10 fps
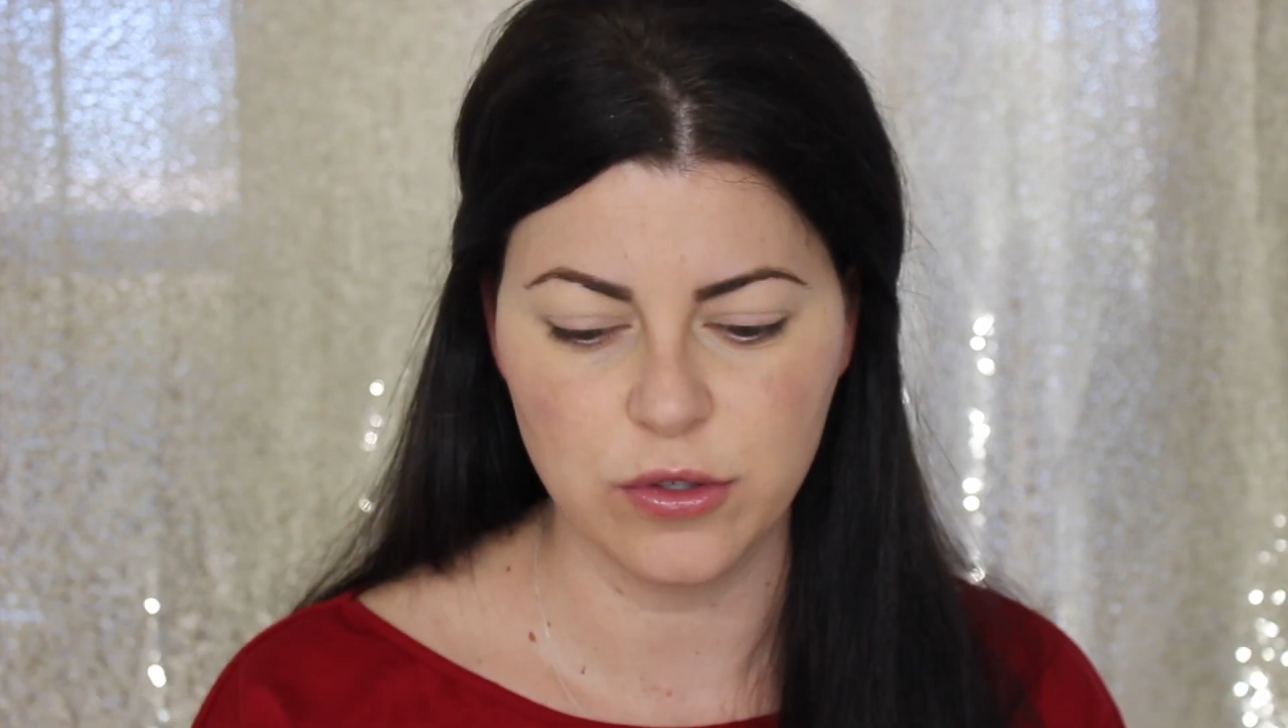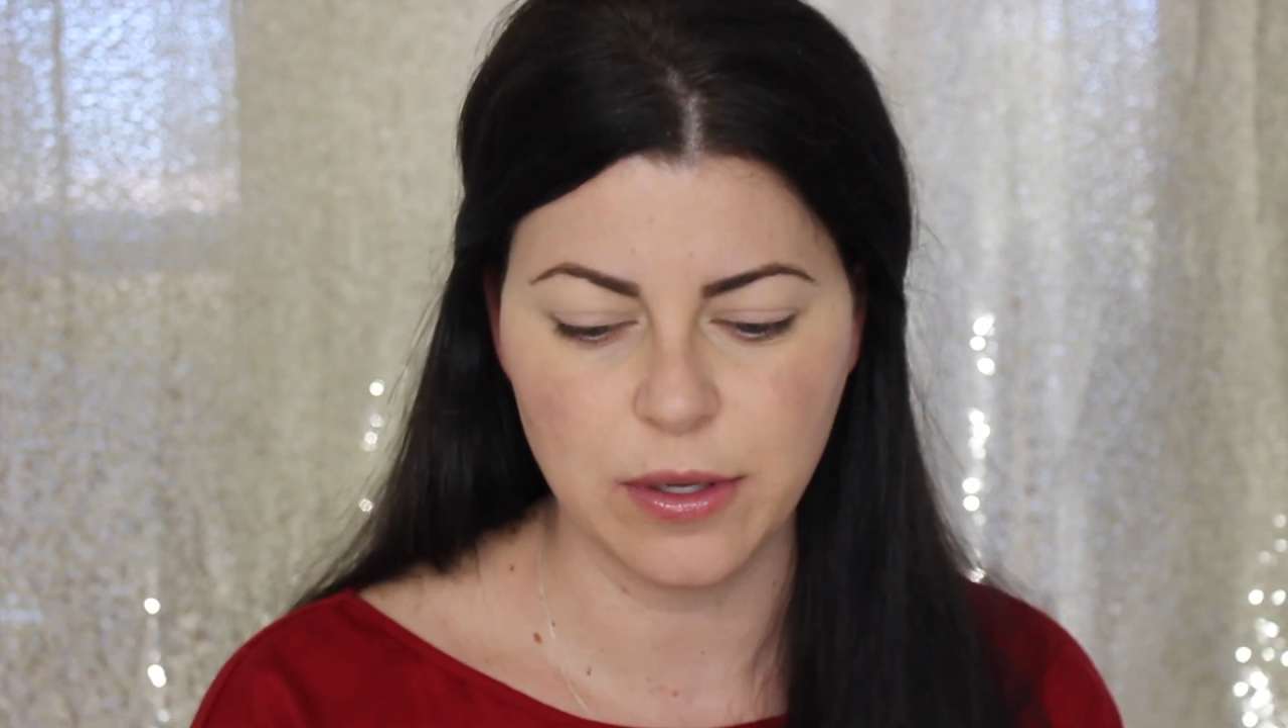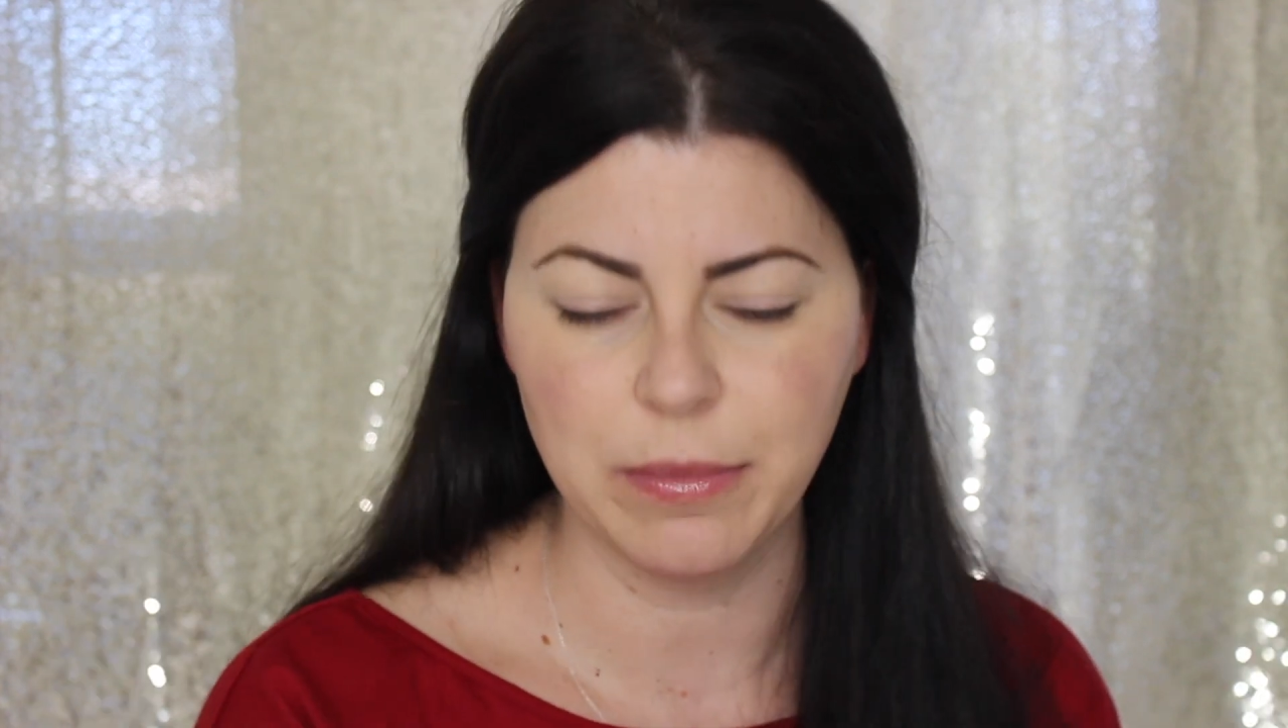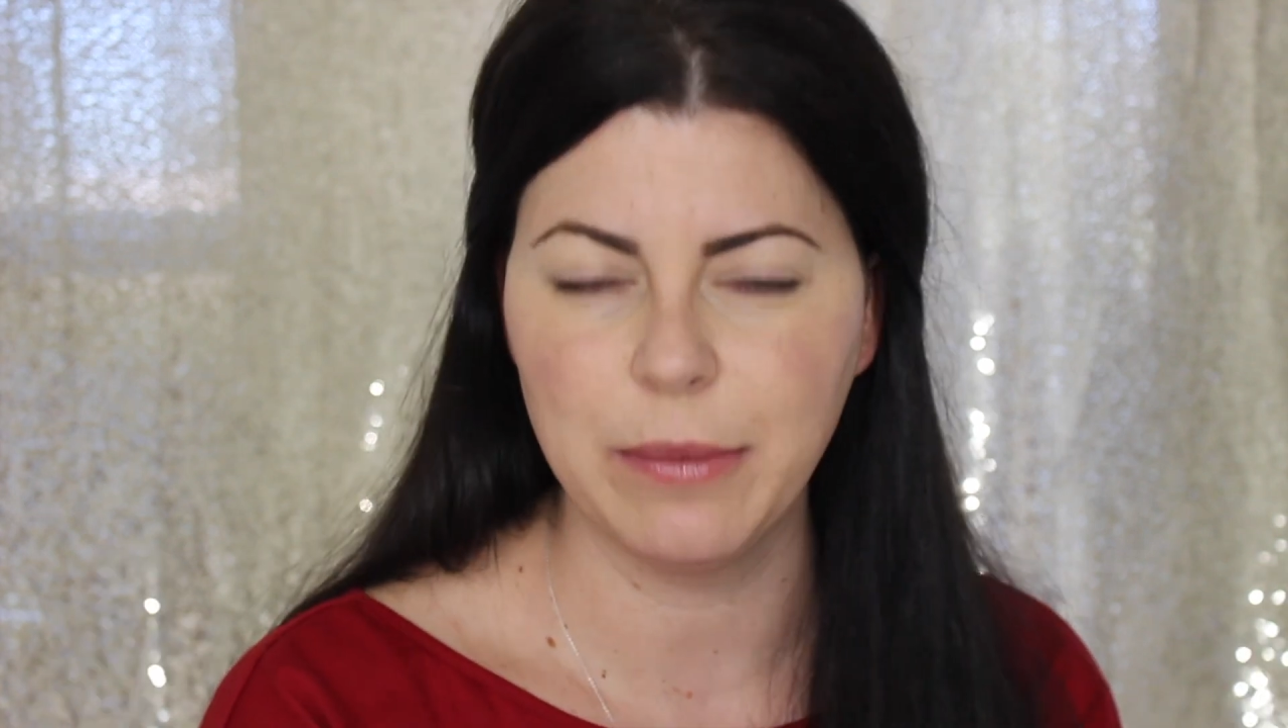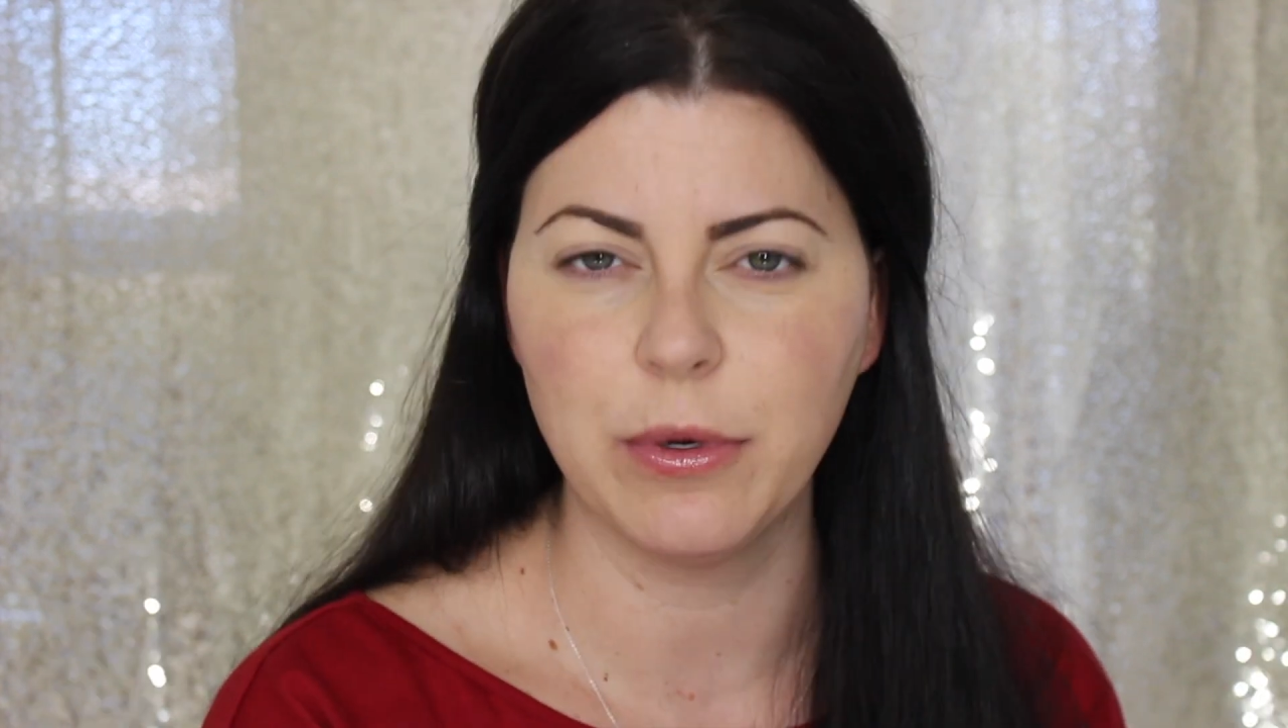
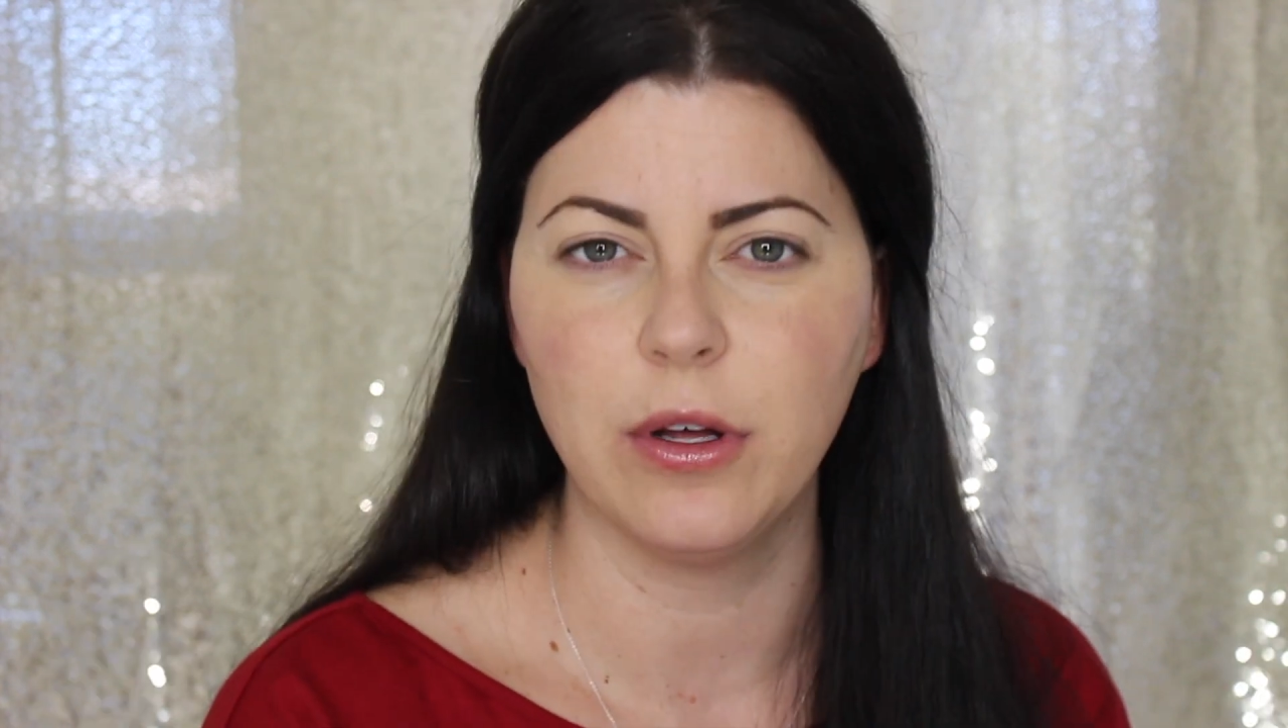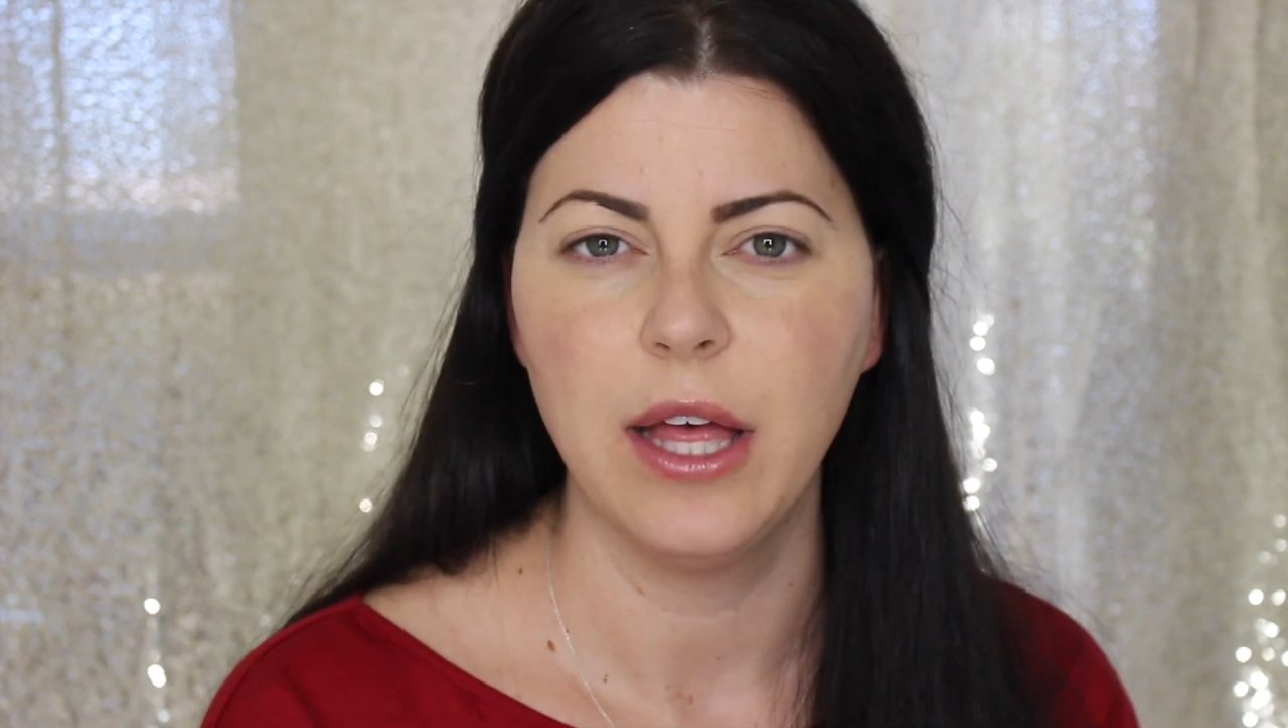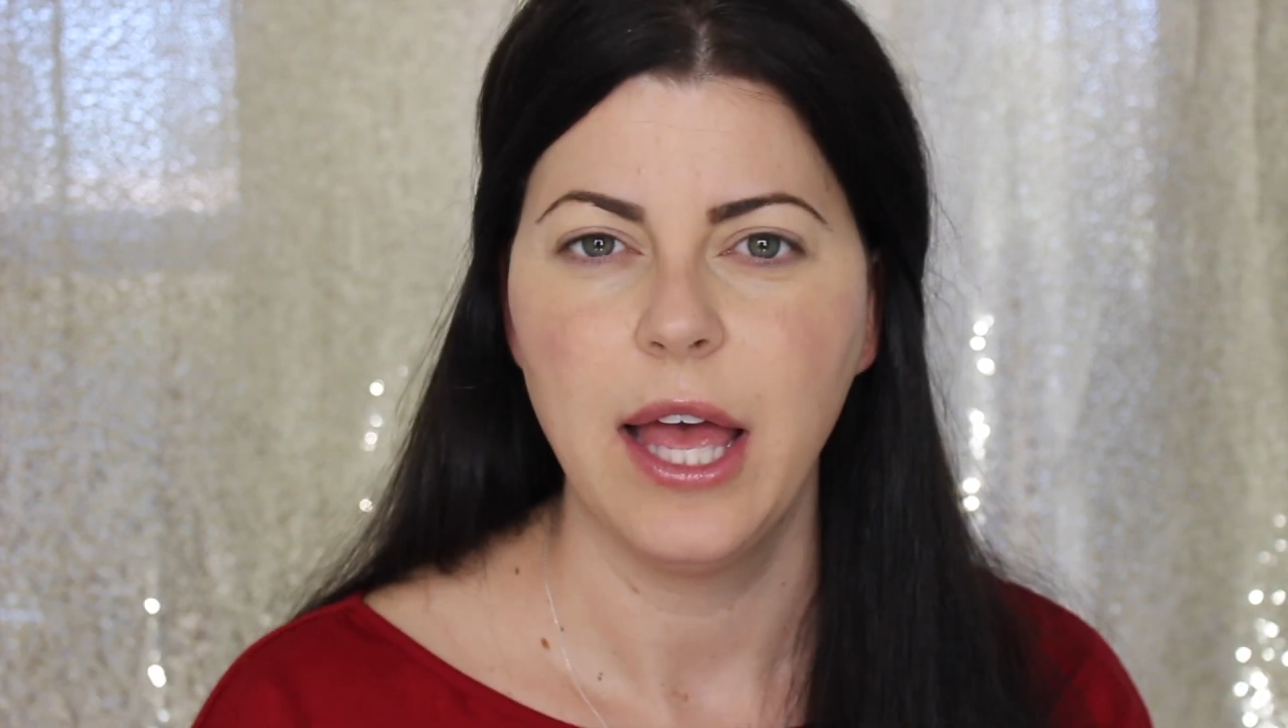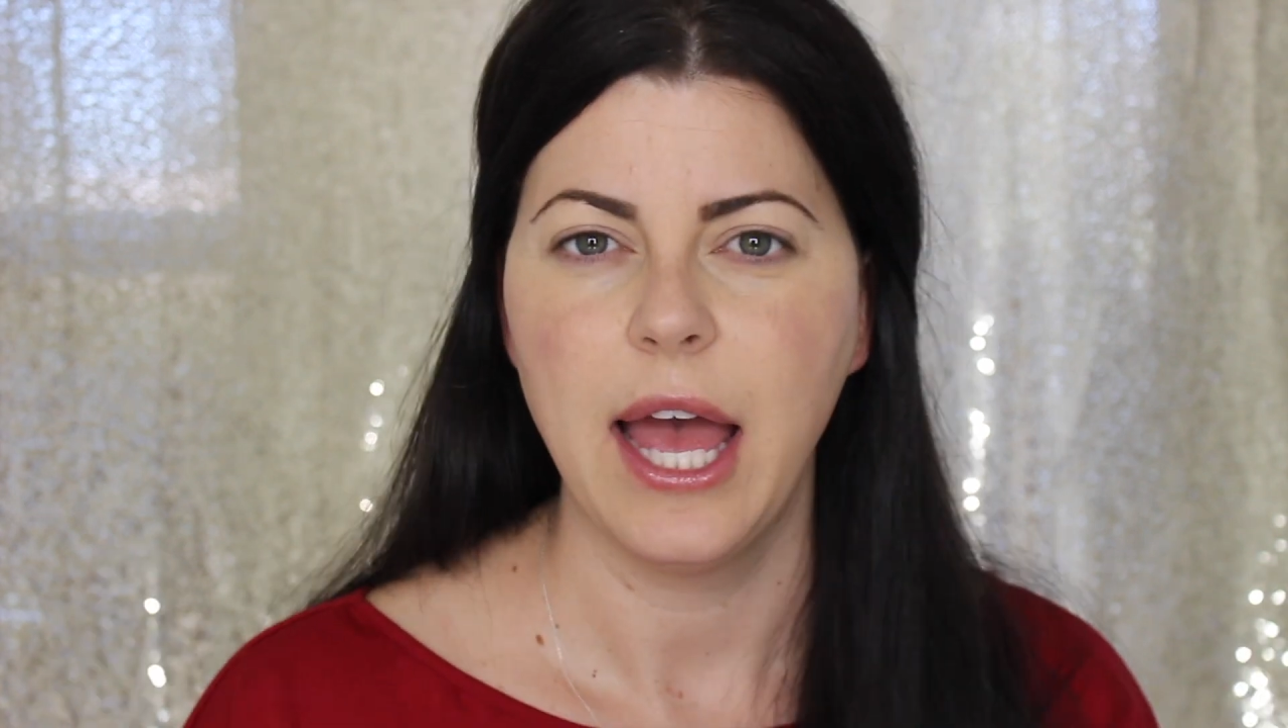some people